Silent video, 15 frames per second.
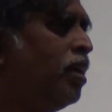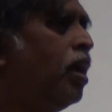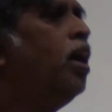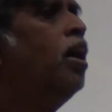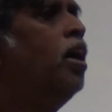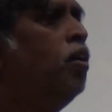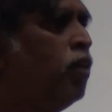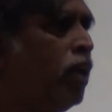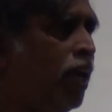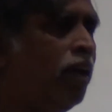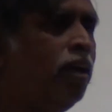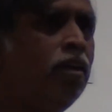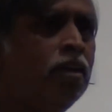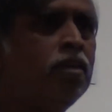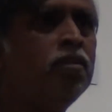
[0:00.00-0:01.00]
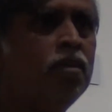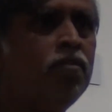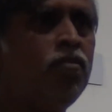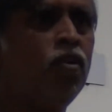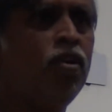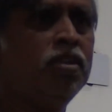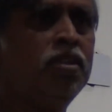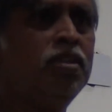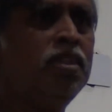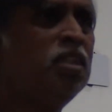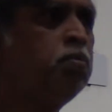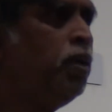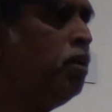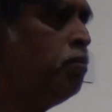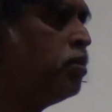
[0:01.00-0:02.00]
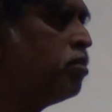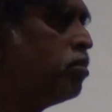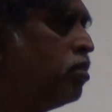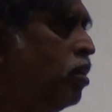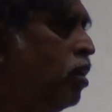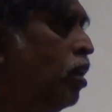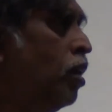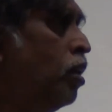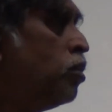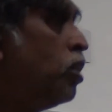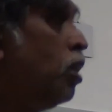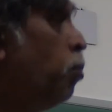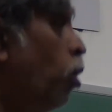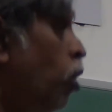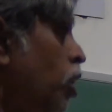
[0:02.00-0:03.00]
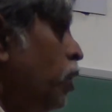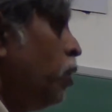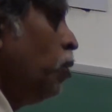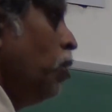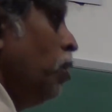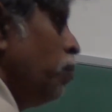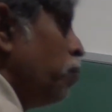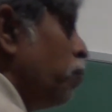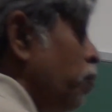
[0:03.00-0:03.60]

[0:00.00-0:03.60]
Okay. Fluorescence experiment. So the molecule